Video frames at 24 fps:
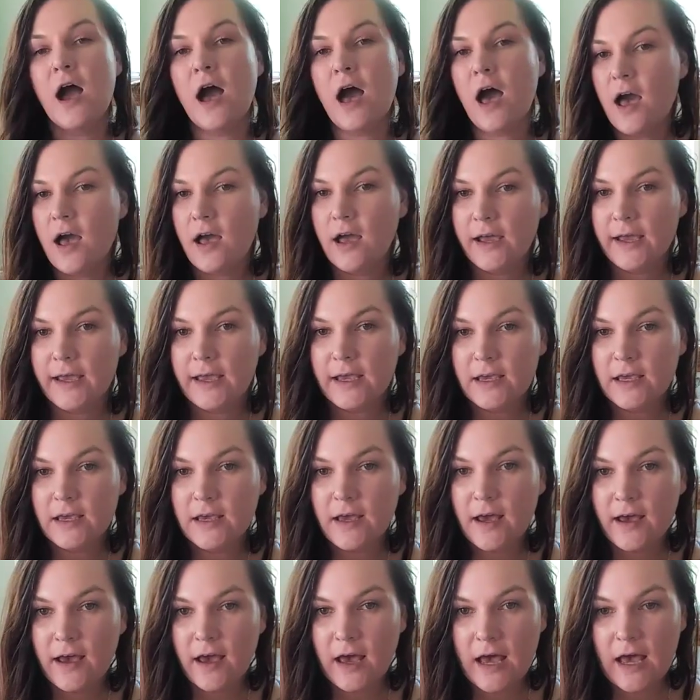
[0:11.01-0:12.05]

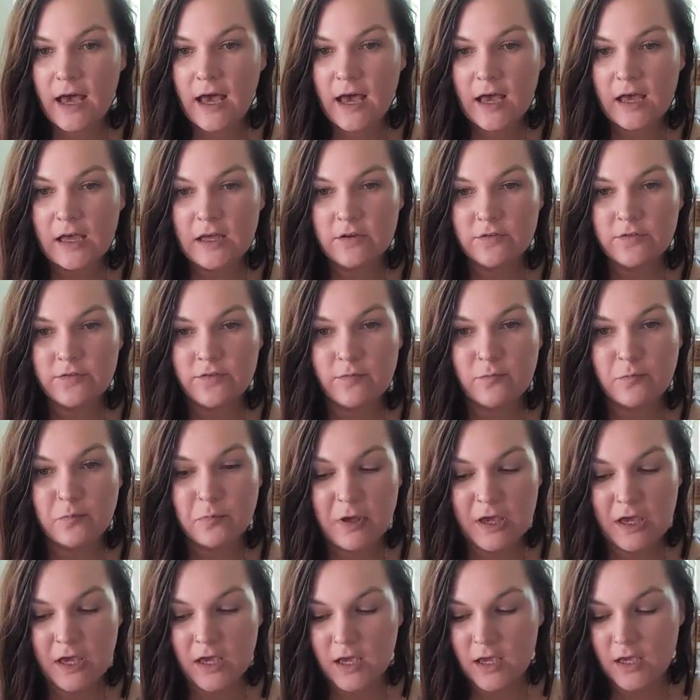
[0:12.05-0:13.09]
I have
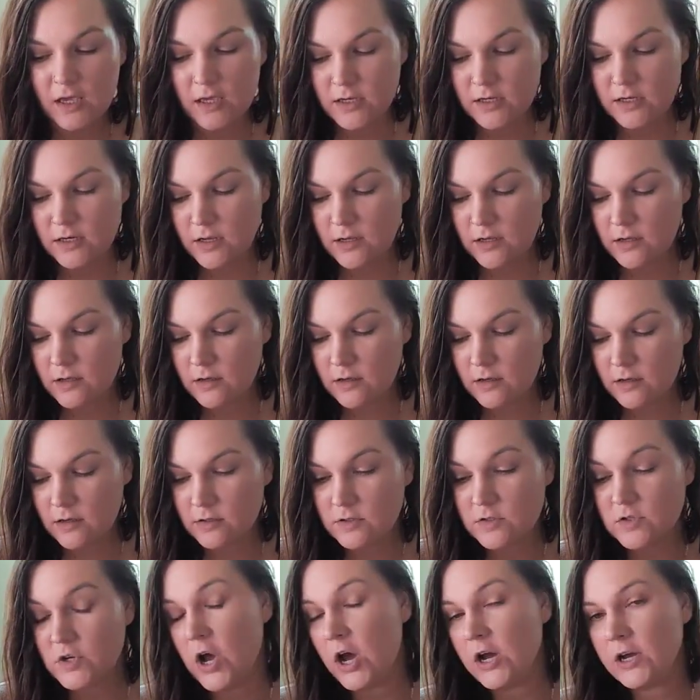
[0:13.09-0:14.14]
been
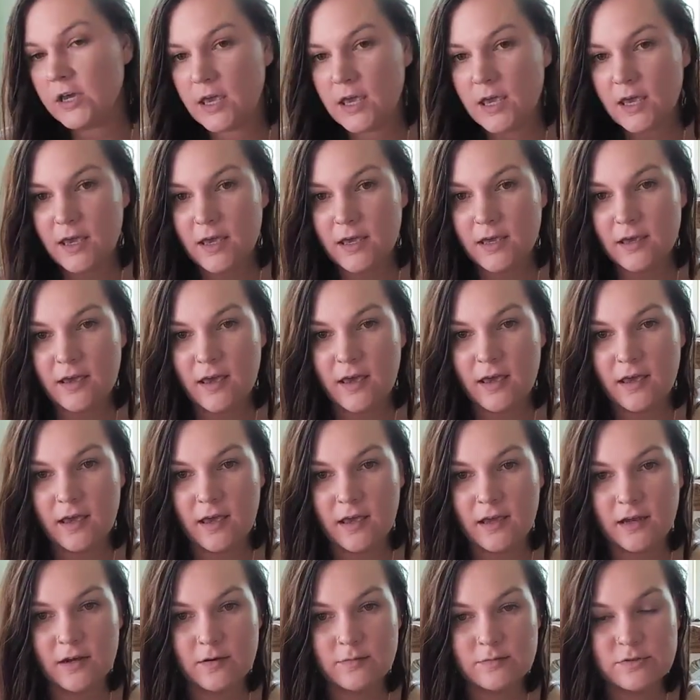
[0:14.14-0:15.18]
talking,
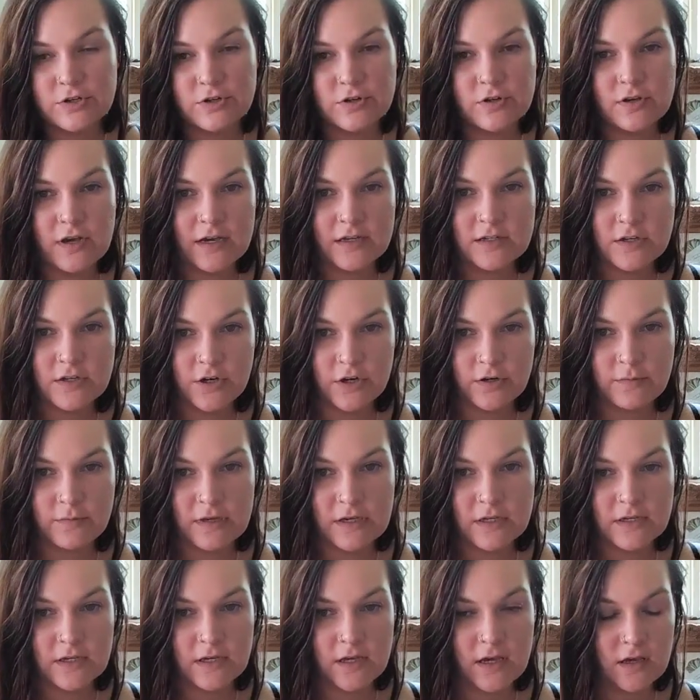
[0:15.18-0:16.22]
and I'm sure you guys heard
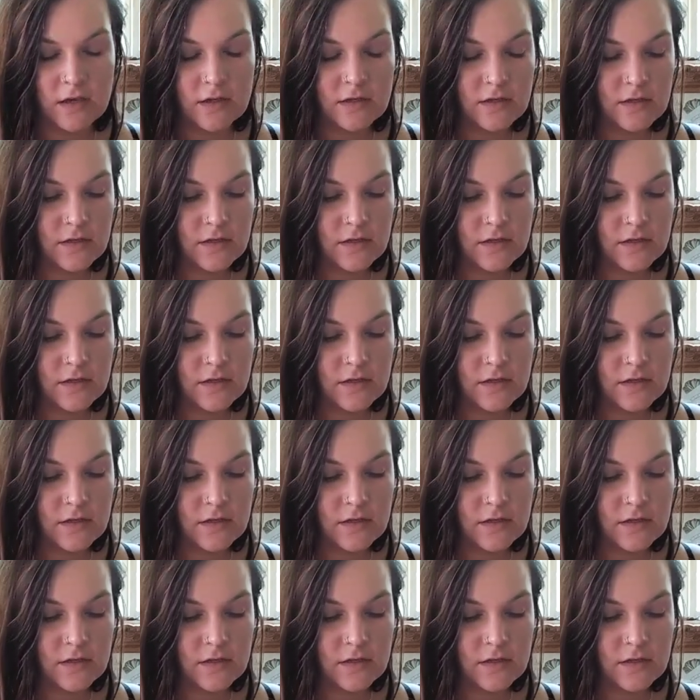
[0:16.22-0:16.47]
me